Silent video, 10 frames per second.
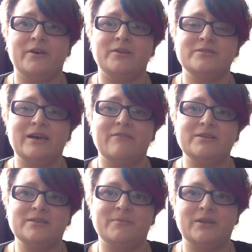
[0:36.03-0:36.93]
And
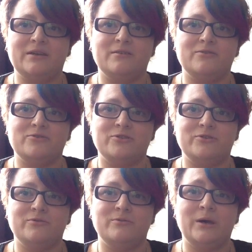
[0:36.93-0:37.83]
having something
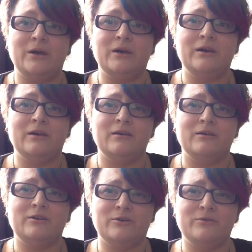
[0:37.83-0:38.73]
to
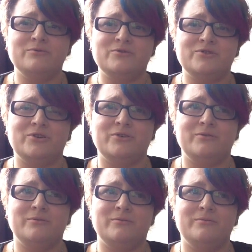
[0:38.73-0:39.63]
use
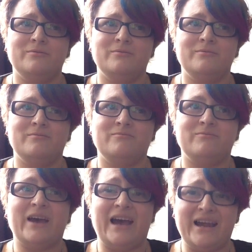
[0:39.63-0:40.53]
to
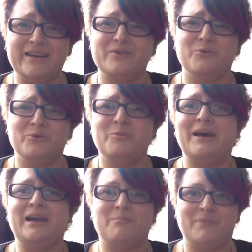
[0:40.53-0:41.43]
handle the
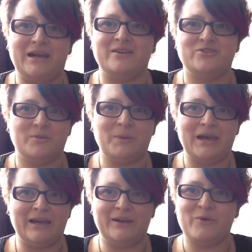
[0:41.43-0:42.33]
pain, manage the
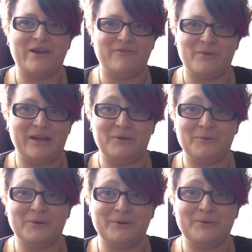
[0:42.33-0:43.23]
pain, whatever way you
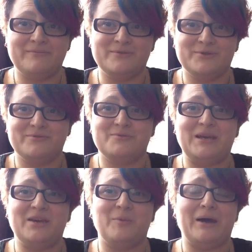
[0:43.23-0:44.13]
want to sort of
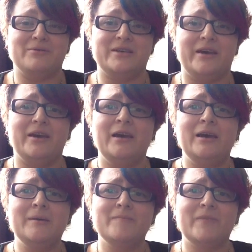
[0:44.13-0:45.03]
speak about it,
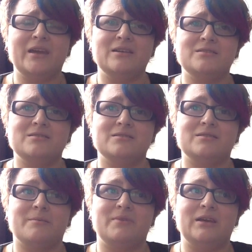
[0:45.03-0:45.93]
is
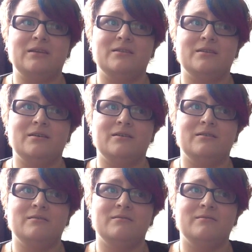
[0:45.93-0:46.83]
something that
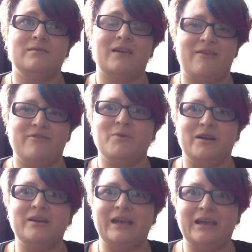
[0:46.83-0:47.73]

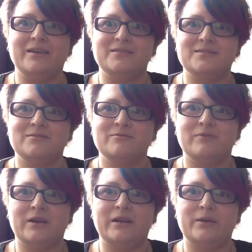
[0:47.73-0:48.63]
everyone needs,
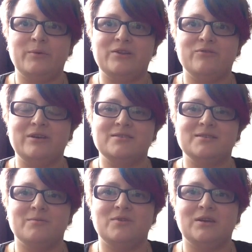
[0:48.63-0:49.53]
really, whether it's
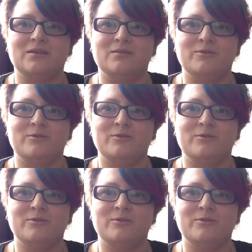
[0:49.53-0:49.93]
something